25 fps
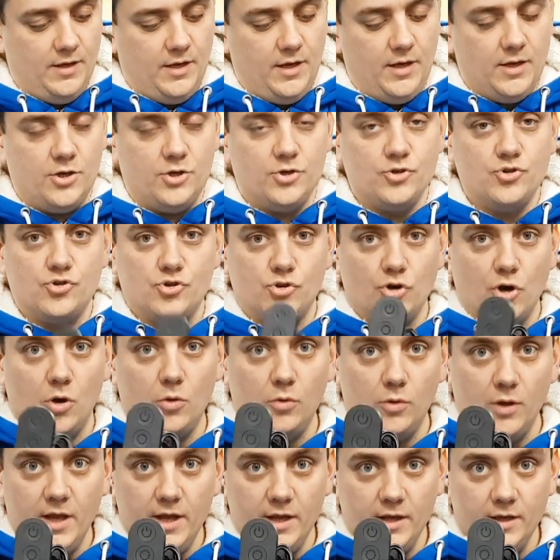a
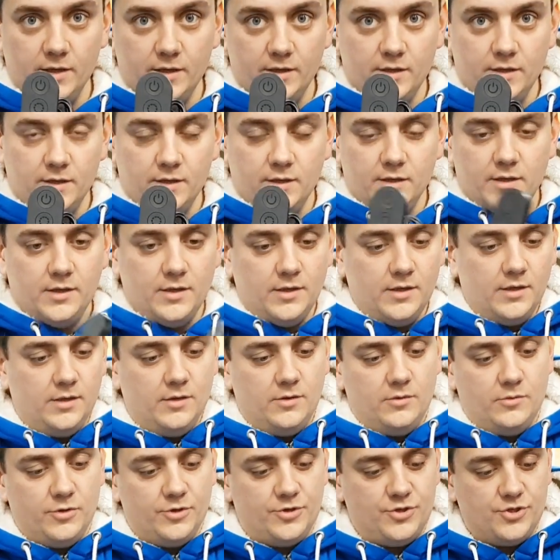controller
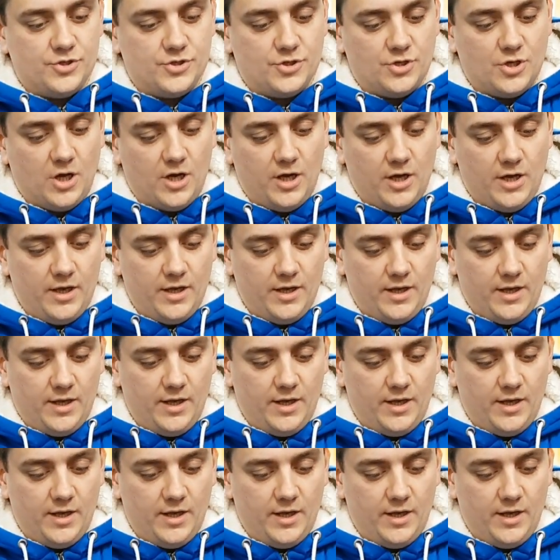which has got